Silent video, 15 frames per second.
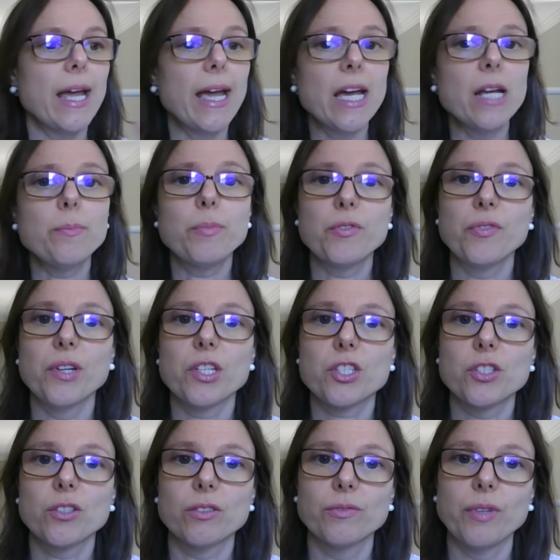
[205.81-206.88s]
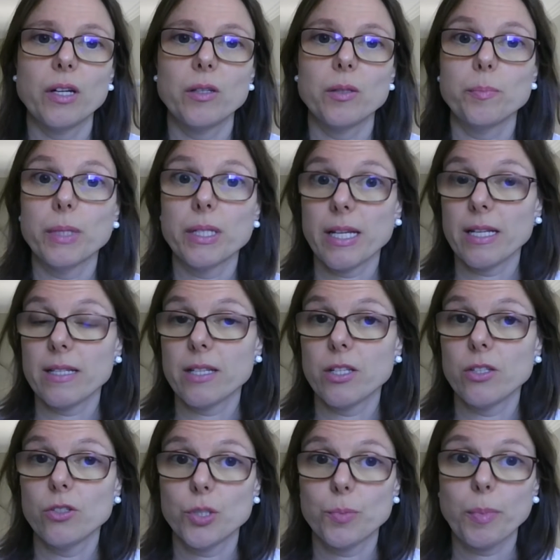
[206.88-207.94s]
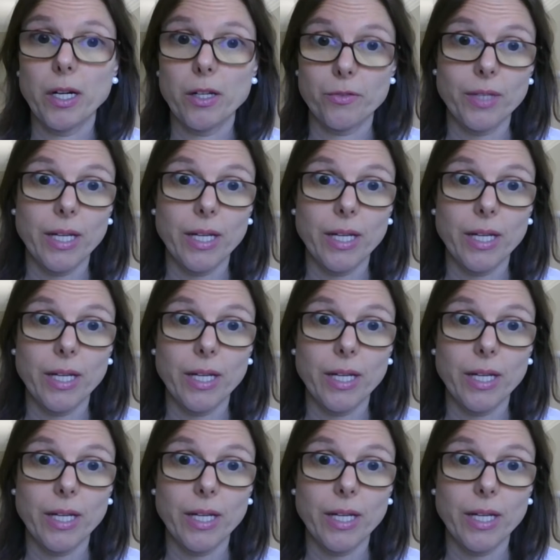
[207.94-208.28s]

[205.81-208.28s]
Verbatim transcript: And professional development is a huge part of